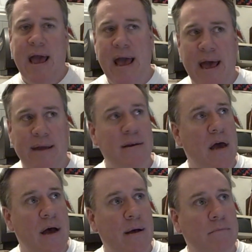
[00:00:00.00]
And
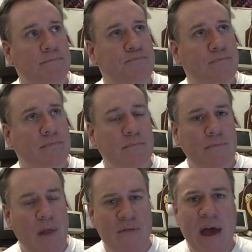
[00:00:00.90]

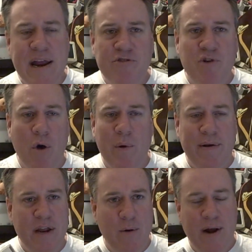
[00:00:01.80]
that intro,
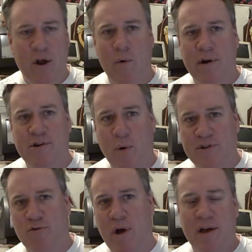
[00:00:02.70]
when I'd go into
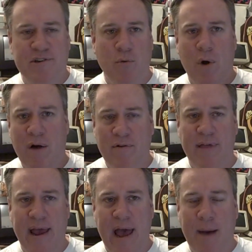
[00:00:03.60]
Toys R Us or
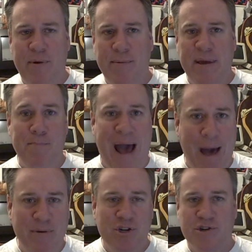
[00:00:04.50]
wherever they happened to be,
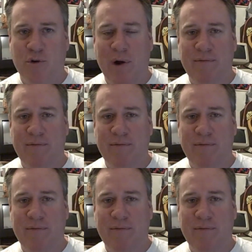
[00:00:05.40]
Babbage's or